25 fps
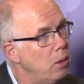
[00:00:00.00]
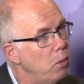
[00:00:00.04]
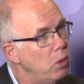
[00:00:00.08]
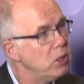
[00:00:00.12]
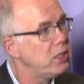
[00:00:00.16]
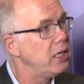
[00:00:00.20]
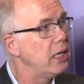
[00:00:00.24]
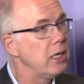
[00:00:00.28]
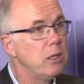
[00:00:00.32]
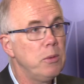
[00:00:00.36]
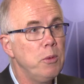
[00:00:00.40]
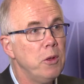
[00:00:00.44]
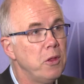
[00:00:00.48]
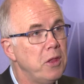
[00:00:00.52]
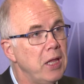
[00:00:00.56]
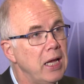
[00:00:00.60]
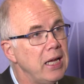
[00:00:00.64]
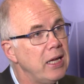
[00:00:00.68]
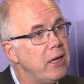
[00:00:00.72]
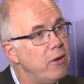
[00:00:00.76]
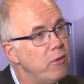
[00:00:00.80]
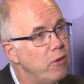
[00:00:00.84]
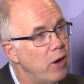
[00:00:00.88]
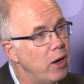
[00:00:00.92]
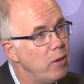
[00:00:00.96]
Well, gentlemen,
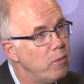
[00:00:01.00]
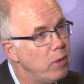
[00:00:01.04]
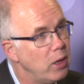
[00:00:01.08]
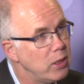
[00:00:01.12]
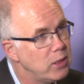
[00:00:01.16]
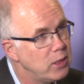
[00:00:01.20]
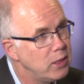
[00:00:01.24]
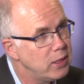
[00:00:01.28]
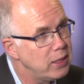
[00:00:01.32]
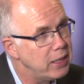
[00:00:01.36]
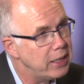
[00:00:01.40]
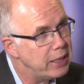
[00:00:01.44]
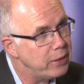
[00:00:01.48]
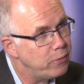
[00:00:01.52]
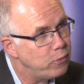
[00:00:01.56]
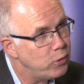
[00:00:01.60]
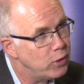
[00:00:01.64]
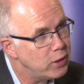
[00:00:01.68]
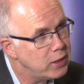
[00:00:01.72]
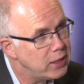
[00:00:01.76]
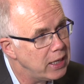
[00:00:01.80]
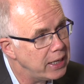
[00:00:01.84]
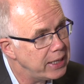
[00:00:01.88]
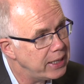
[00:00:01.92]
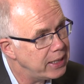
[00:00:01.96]
thank you very much indeed for
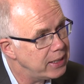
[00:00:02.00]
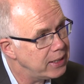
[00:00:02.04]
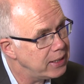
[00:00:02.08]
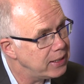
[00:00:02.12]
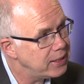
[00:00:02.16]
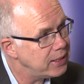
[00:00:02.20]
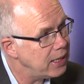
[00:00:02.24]
taking the